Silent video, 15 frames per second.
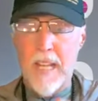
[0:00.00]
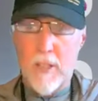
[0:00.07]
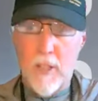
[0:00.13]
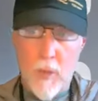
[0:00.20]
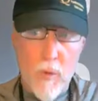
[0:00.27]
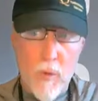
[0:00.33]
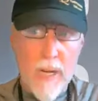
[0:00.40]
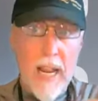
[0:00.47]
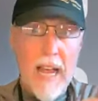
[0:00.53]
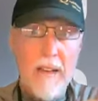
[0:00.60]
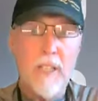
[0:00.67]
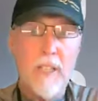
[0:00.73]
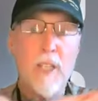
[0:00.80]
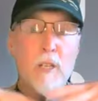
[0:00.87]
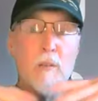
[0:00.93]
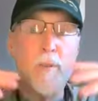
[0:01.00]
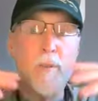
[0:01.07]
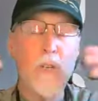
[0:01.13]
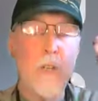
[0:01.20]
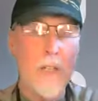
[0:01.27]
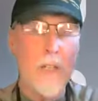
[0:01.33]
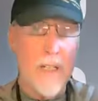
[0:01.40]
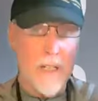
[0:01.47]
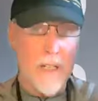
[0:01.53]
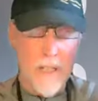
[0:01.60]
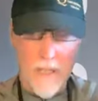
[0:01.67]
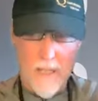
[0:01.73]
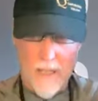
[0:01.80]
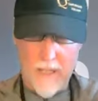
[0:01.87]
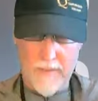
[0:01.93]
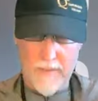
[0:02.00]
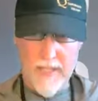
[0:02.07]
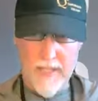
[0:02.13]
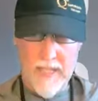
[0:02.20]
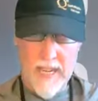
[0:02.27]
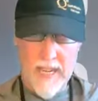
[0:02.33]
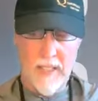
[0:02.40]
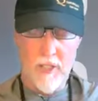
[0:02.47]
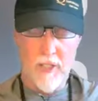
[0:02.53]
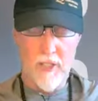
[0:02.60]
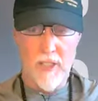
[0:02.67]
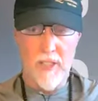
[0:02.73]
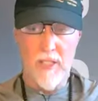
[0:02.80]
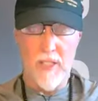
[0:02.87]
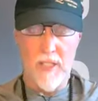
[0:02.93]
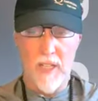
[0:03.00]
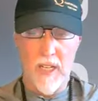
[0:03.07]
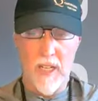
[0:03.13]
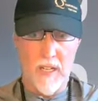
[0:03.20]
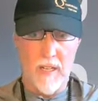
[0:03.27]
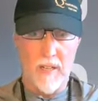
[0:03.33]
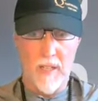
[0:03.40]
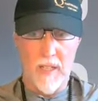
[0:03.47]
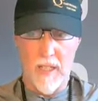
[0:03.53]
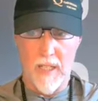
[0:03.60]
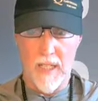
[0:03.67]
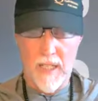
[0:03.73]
And so we have a community of intelligence here